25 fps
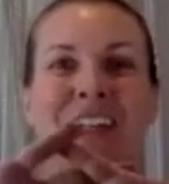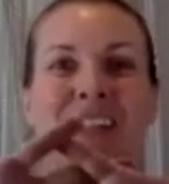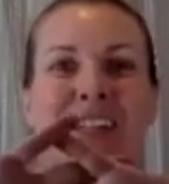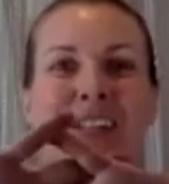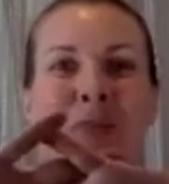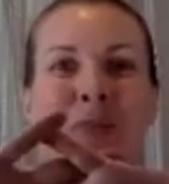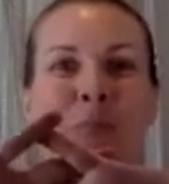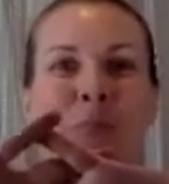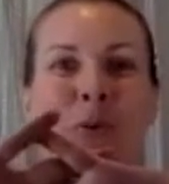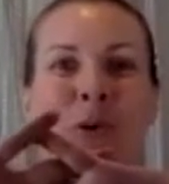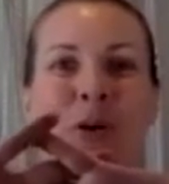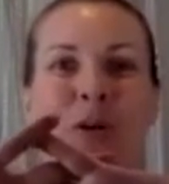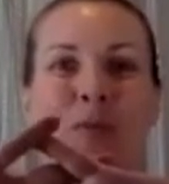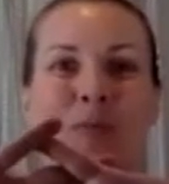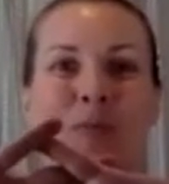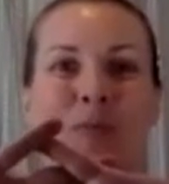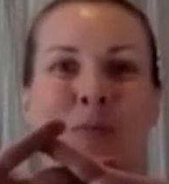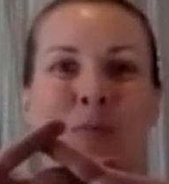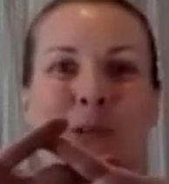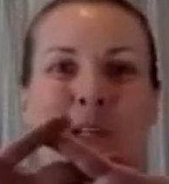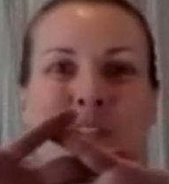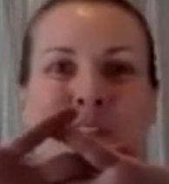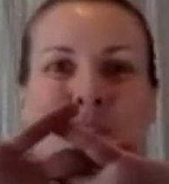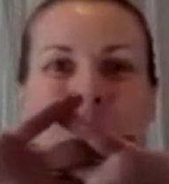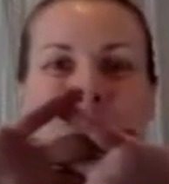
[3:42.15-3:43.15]
Then palms
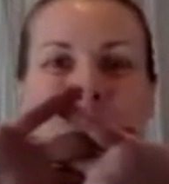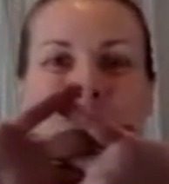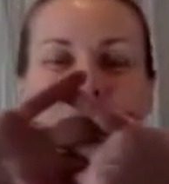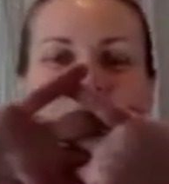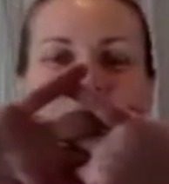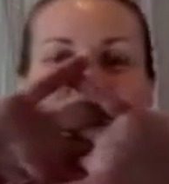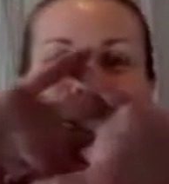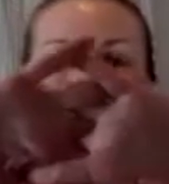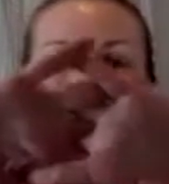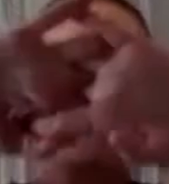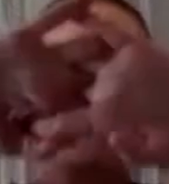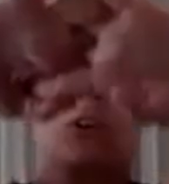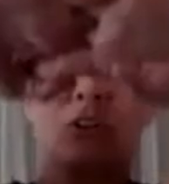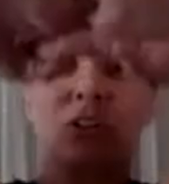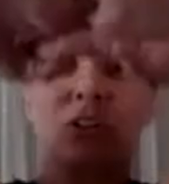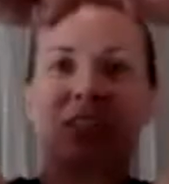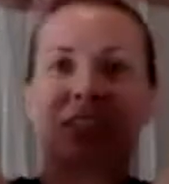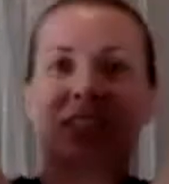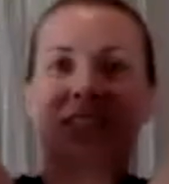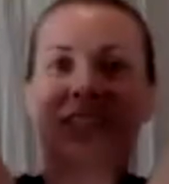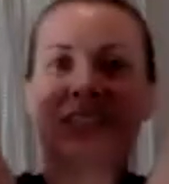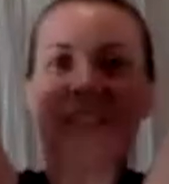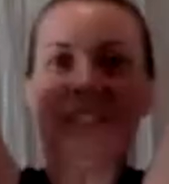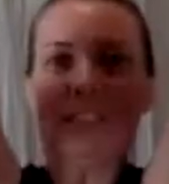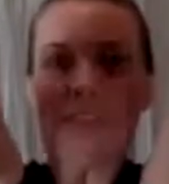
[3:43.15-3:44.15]
press forward,
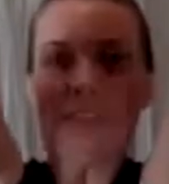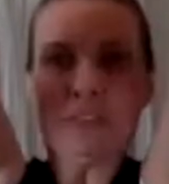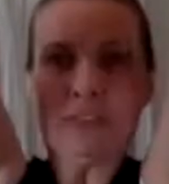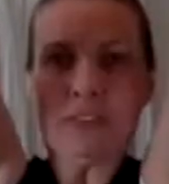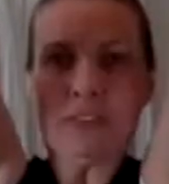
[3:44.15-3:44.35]
lift.